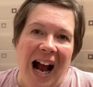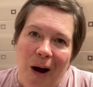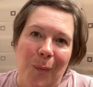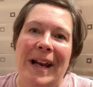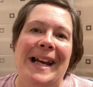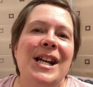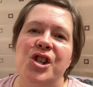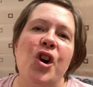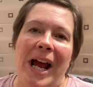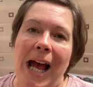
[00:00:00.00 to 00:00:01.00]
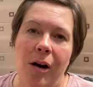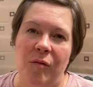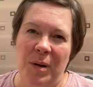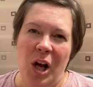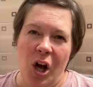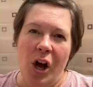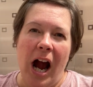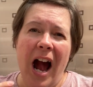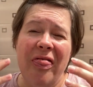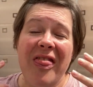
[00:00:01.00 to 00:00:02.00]
We need your help.
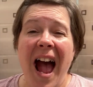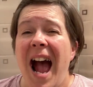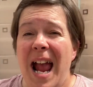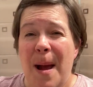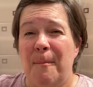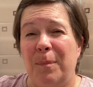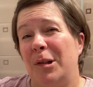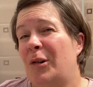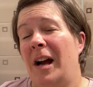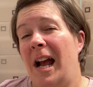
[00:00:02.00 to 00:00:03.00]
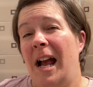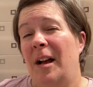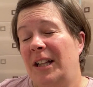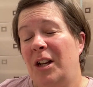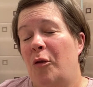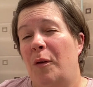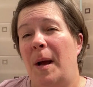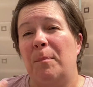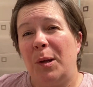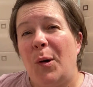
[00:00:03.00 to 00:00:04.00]
And that,
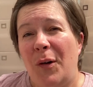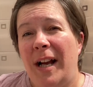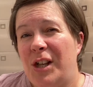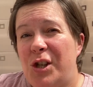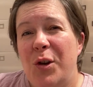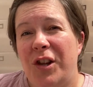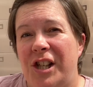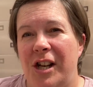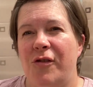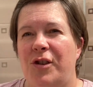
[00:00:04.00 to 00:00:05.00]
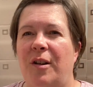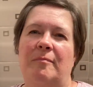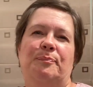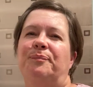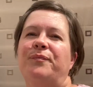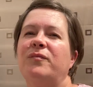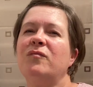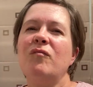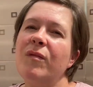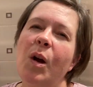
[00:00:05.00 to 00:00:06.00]
imploring to the children
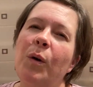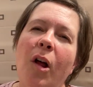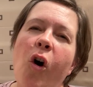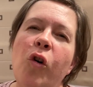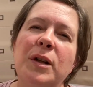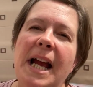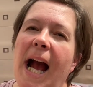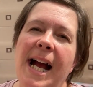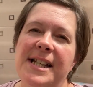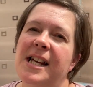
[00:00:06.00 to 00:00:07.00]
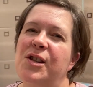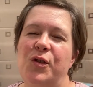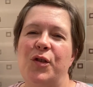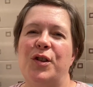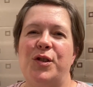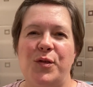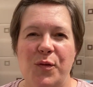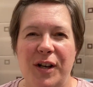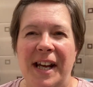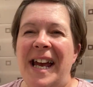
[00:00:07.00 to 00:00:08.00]
will only add to the
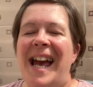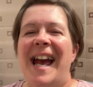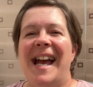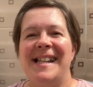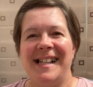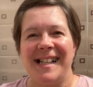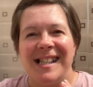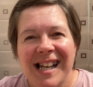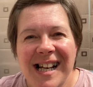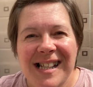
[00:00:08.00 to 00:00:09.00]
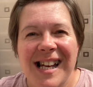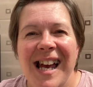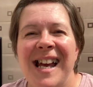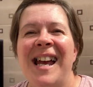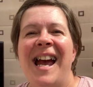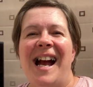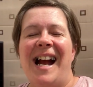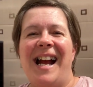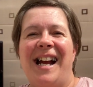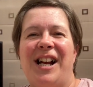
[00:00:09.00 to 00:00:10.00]
story. It's exciting,
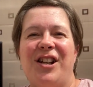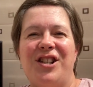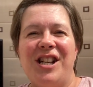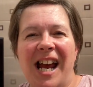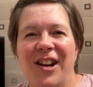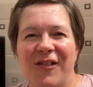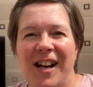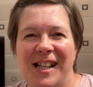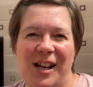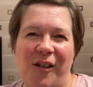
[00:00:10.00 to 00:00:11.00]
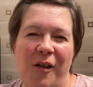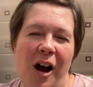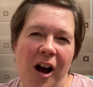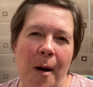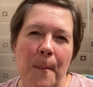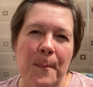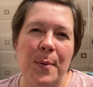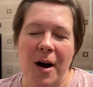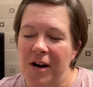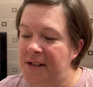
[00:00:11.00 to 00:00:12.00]
it generates our
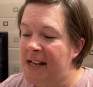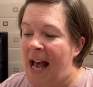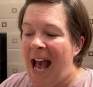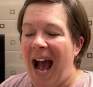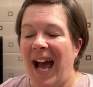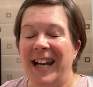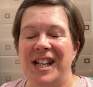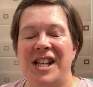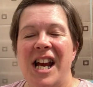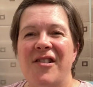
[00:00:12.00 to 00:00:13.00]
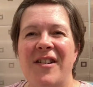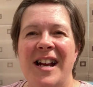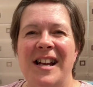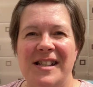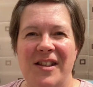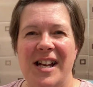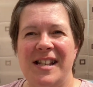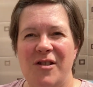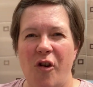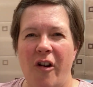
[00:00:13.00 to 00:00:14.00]
buzz, and it generates this
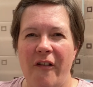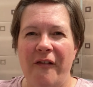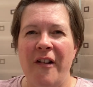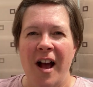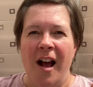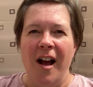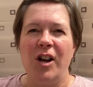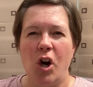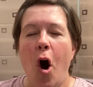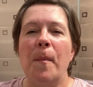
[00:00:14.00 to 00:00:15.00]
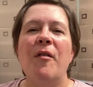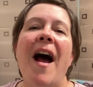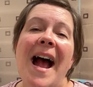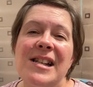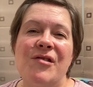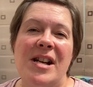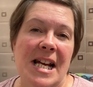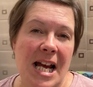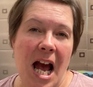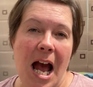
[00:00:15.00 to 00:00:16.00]
sort of
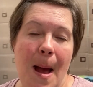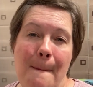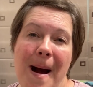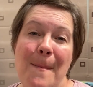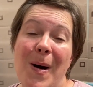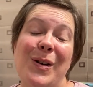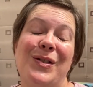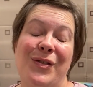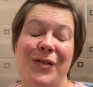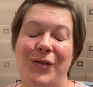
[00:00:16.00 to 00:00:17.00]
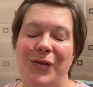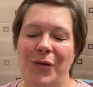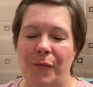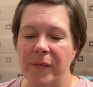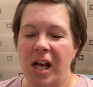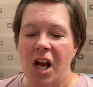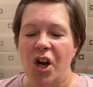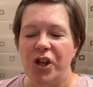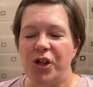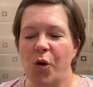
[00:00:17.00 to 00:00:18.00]
camaraderie amongst the school.
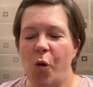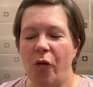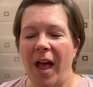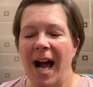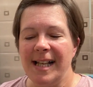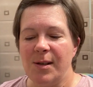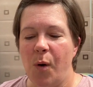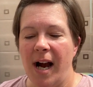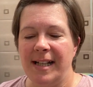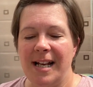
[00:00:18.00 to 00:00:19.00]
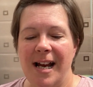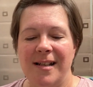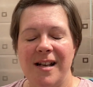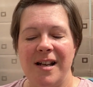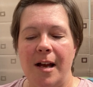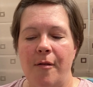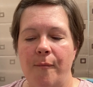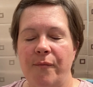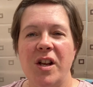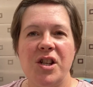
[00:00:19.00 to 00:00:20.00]
So that's what I did
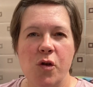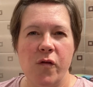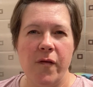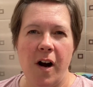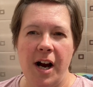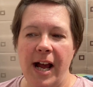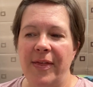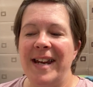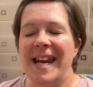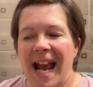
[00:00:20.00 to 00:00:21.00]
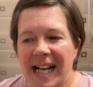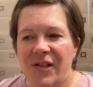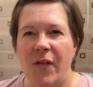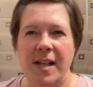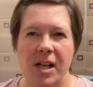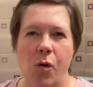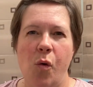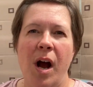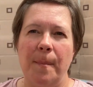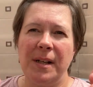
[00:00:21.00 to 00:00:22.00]
so far. In the next
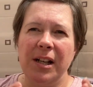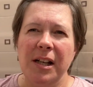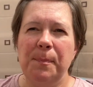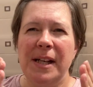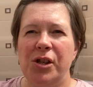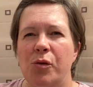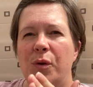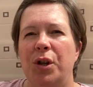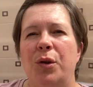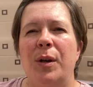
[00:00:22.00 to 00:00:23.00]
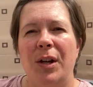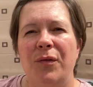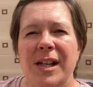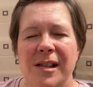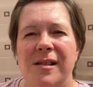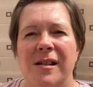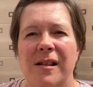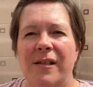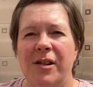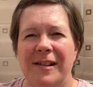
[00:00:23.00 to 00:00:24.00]
video, I'm going to be showing you in this
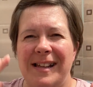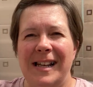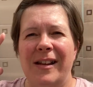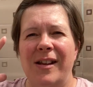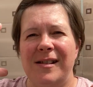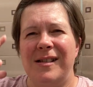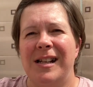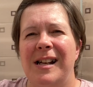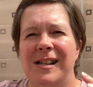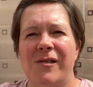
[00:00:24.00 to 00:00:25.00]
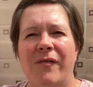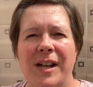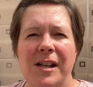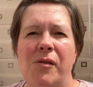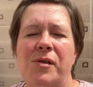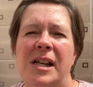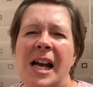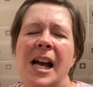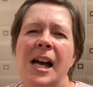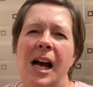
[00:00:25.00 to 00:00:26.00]
series of videos,
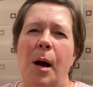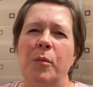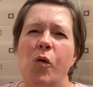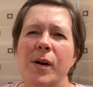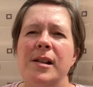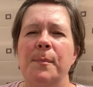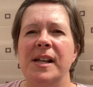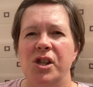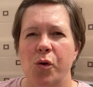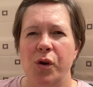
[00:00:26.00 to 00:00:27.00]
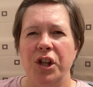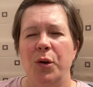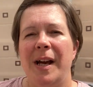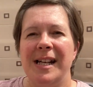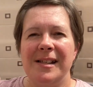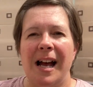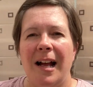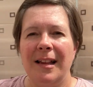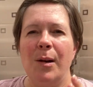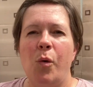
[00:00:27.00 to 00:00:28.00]
I'm going to be showing you
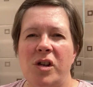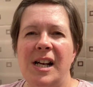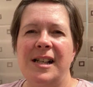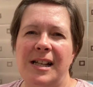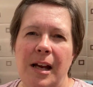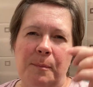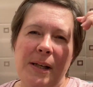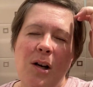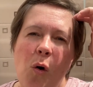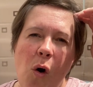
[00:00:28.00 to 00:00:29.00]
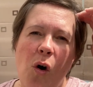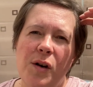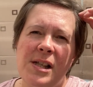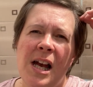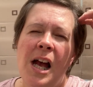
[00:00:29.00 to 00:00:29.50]
exactly what I did, because